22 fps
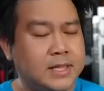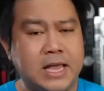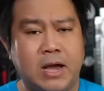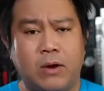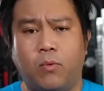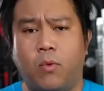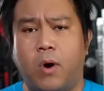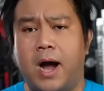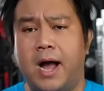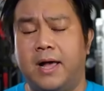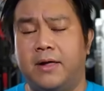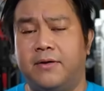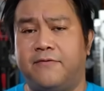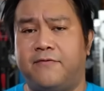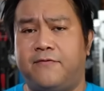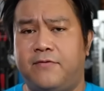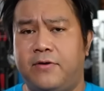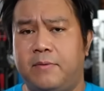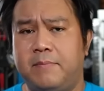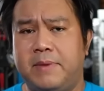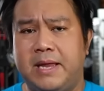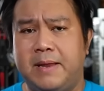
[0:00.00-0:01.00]
Now, while
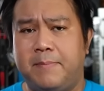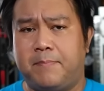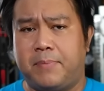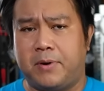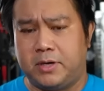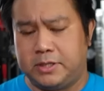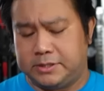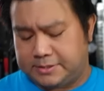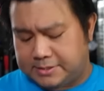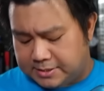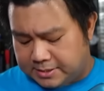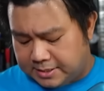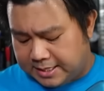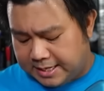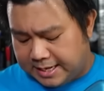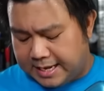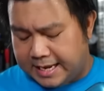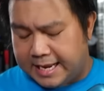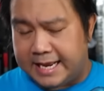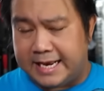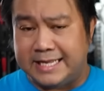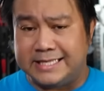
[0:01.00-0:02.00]
for me
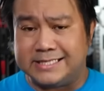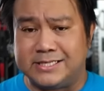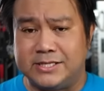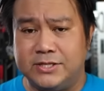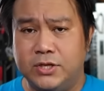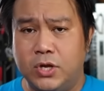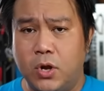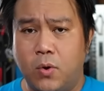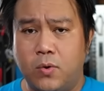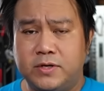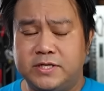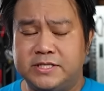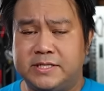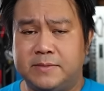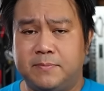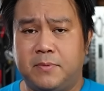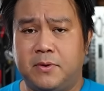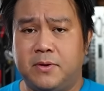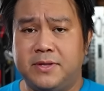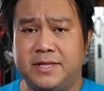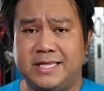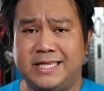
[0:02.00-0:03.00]
personally, it is
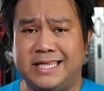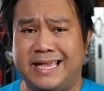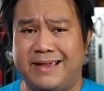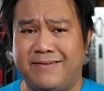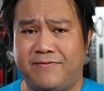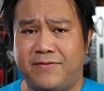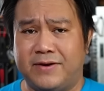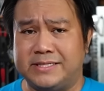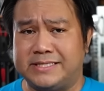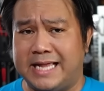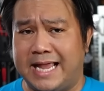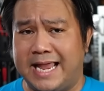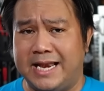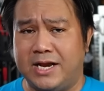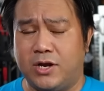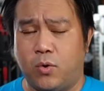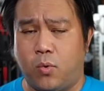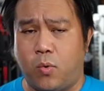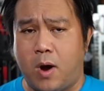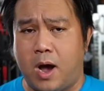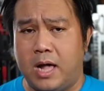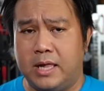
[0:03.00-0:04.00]
noticeable the difference in
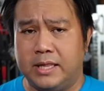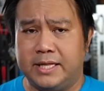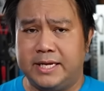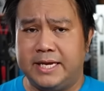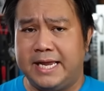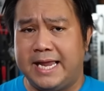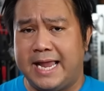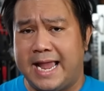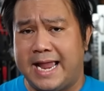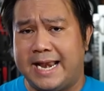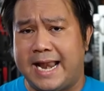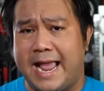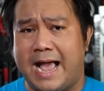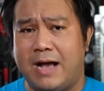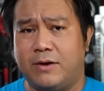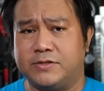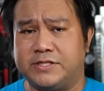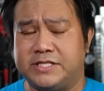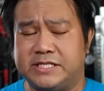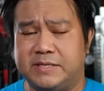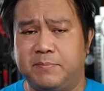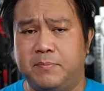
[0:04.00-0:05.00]
quality and
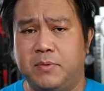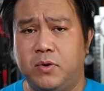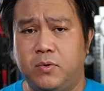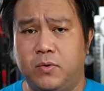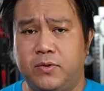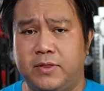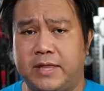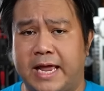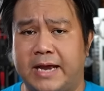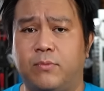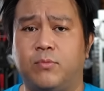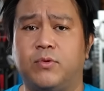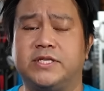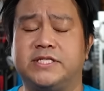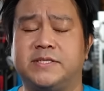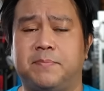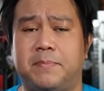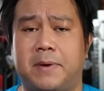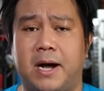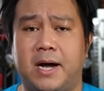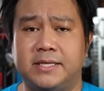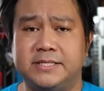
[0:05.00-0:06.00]
how smooth and
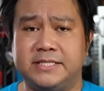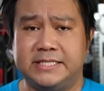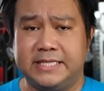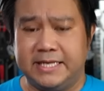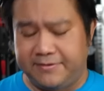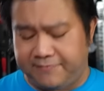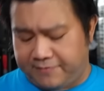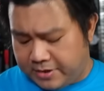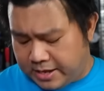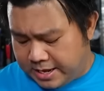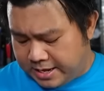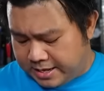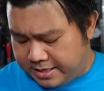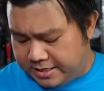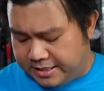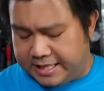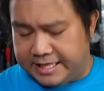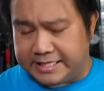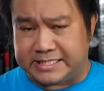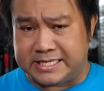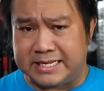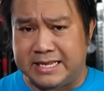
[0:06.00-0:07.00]
responsive
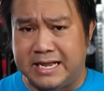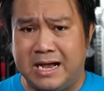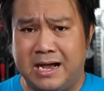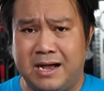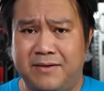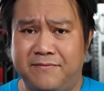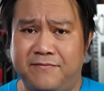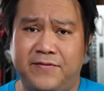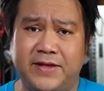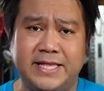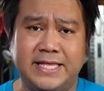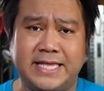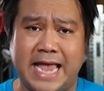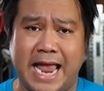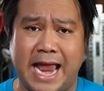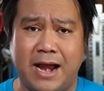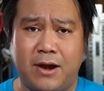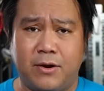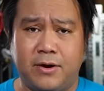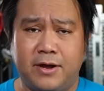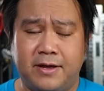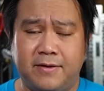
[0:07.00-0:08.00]
this
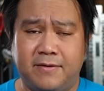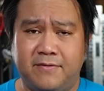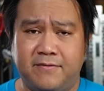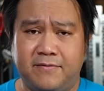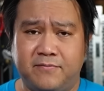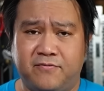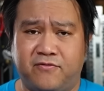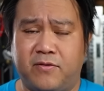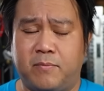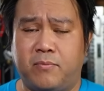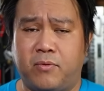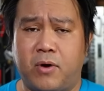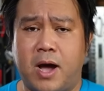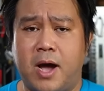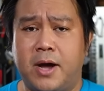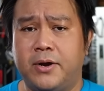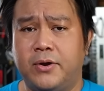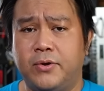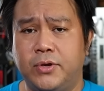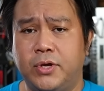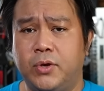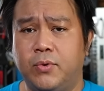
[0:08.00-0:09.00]
Ventera
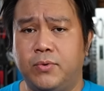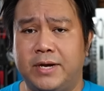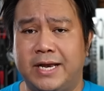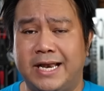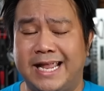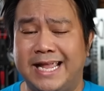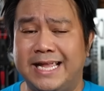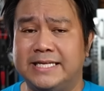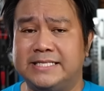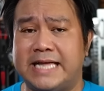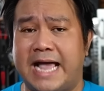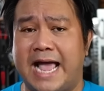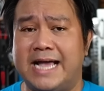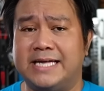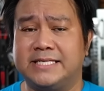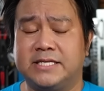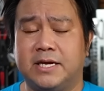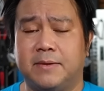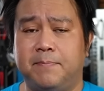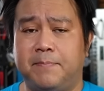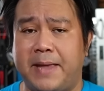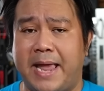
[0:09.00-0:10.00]
vibrato unit is
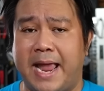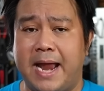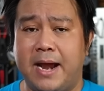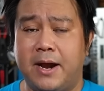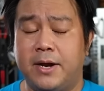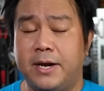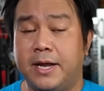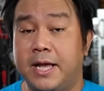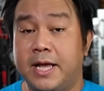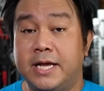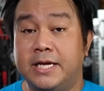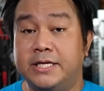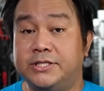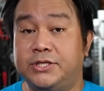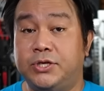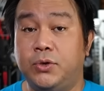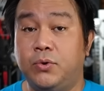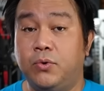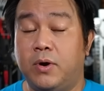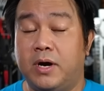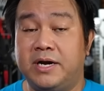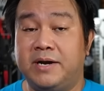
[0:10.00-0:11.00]
as compared
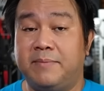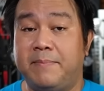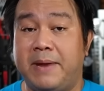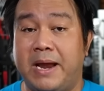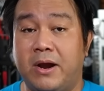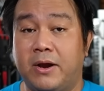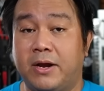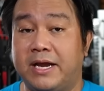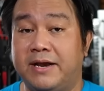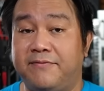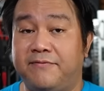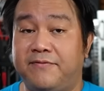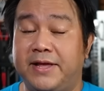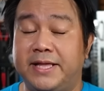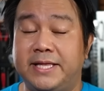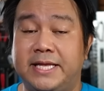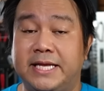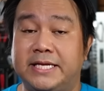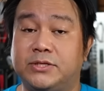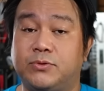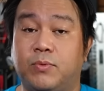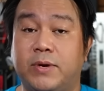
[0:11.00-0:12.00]
to an American
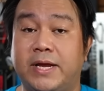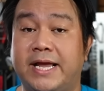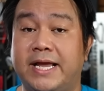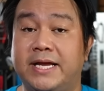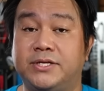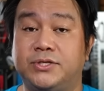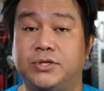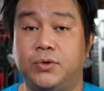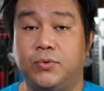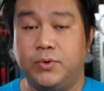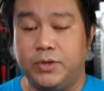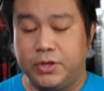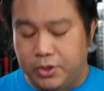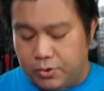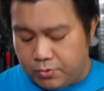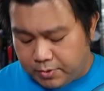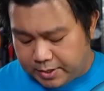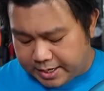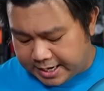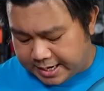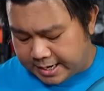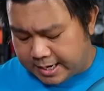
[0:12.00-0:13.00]
Vintage reissue
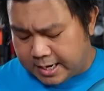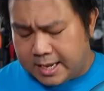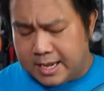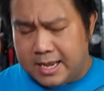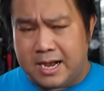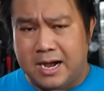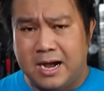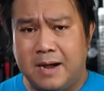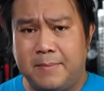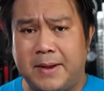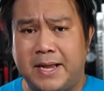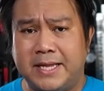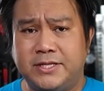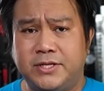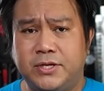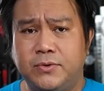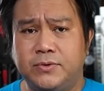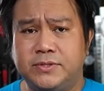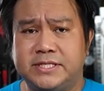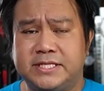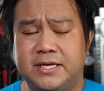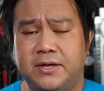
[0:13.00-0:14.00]
unit, I
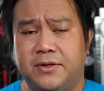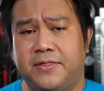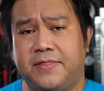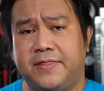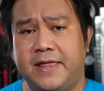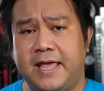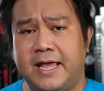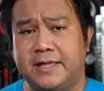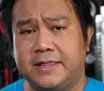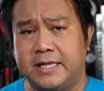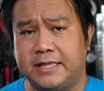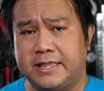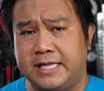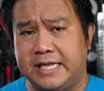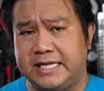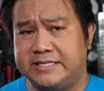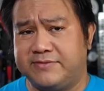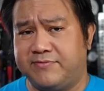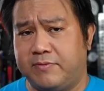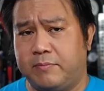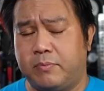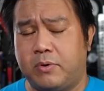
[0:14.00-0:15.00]
do still think that
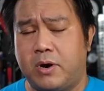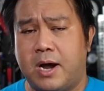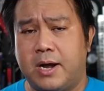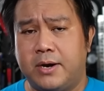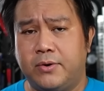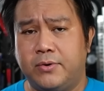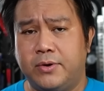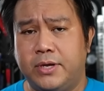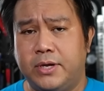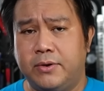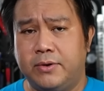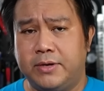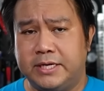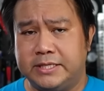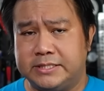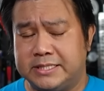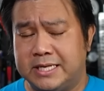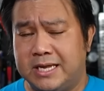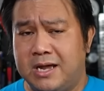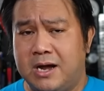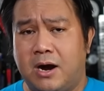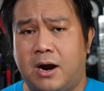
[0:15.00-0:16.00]
these vibrato
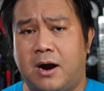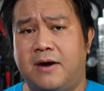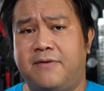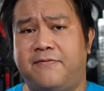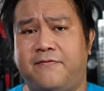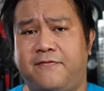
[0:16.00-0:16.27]
units are